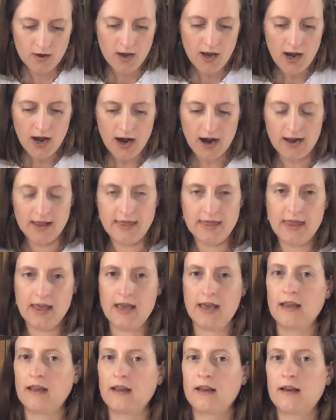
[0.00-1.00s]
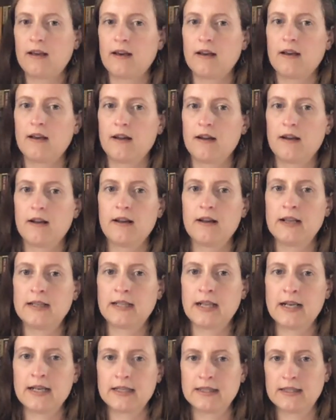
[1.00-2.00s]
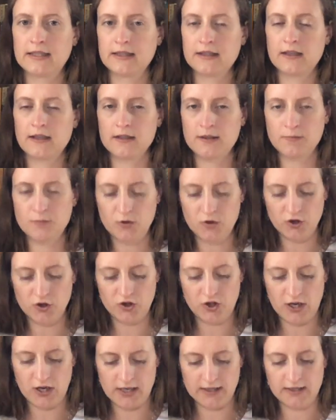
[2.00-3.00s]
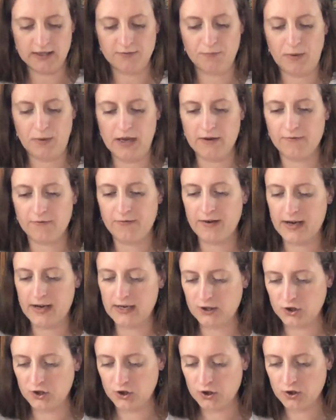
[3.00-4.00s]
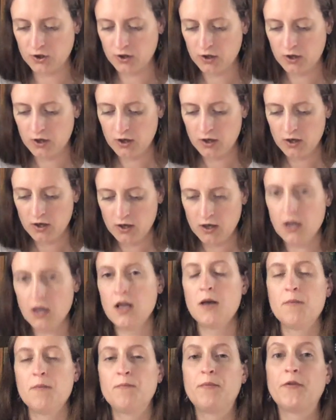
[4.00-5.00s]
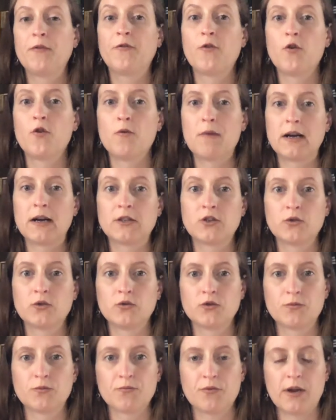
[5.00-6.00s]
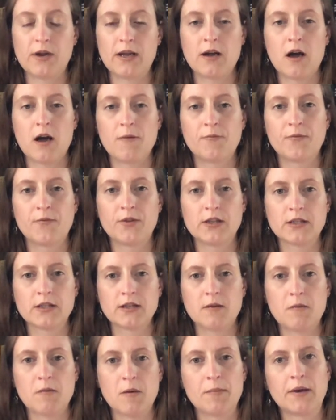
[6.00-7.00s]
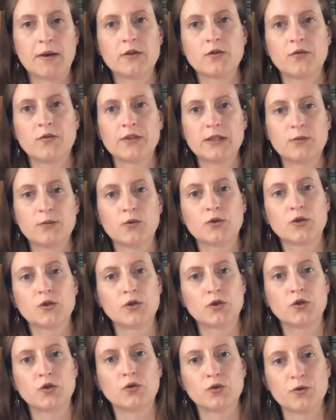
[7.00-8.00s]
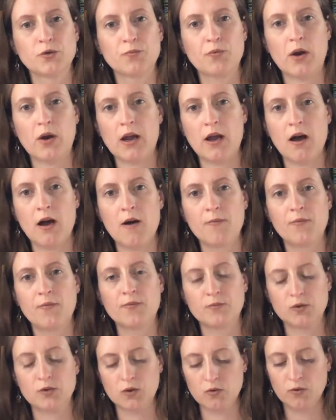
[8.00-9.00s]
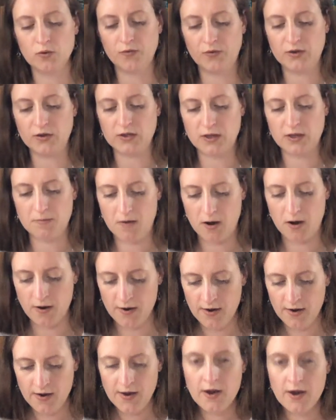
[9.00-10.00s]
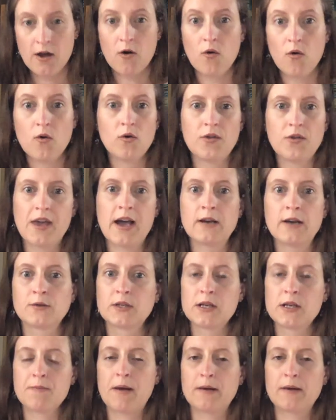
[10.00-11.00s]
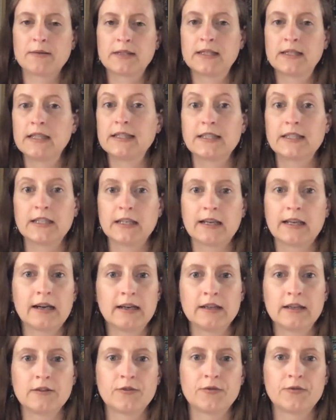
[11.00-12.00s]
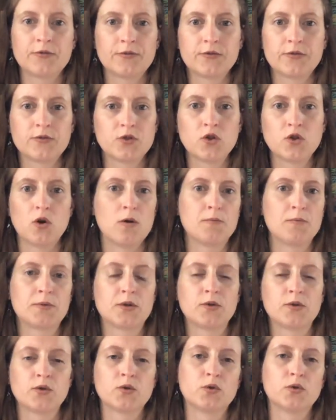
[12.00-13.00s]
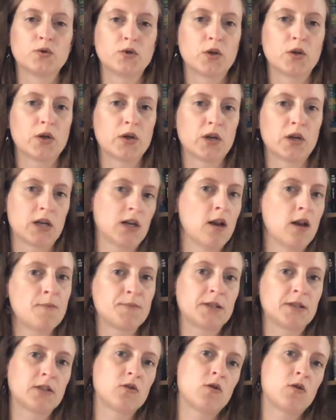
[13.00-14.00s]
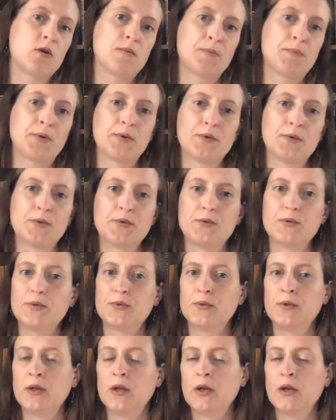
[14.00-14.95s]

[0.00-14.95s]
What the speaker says: I think this has some good chance of being finished before my children break up for the summer, because obviously once the children break up from school for the summer, all the out and about stitching kind of stops, because all the clubs stop and all